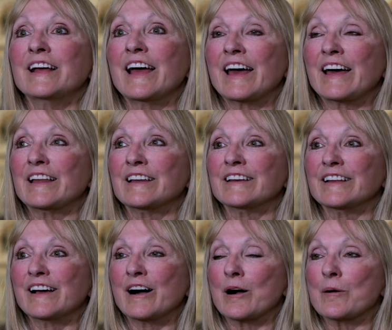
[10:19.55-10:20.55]
And
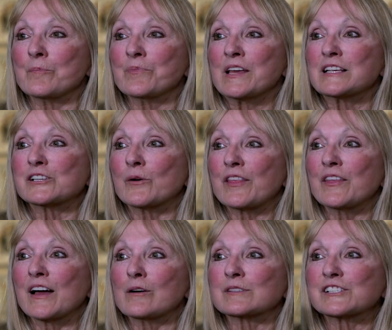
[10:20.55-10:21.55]
um, so I
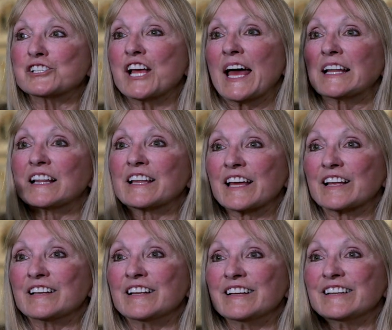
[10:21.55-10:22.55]
think I was channeling